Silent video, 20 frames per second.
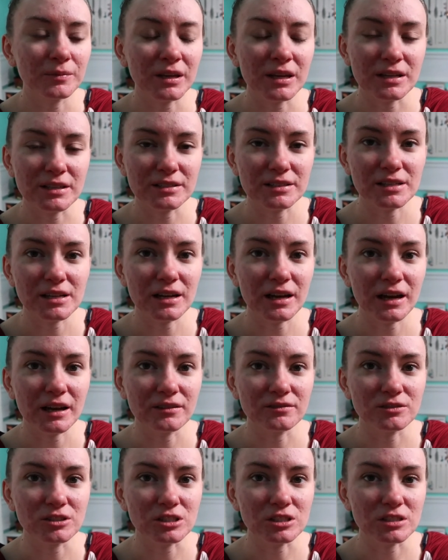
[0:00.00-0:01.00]
like I said,
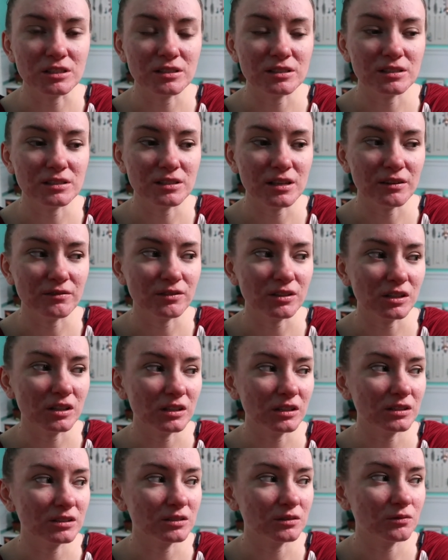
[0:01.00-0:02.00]
I've just, I feel
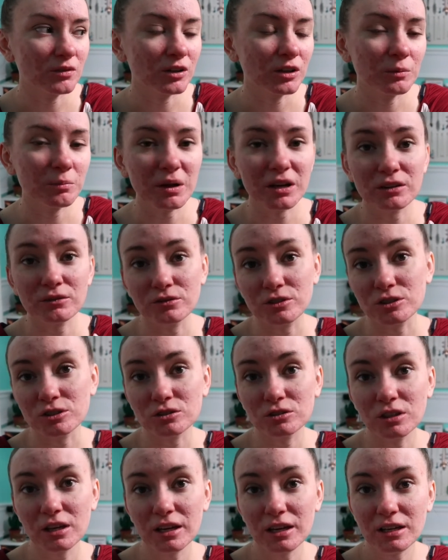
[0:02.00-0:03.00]
like it's very
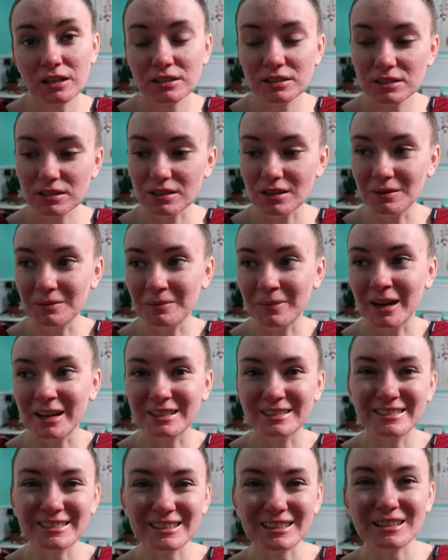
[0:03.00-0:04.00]
beneficial, I guess, to
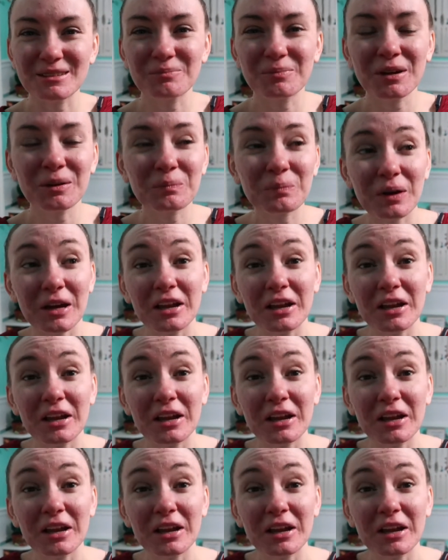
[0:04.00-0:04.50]
my sleeping.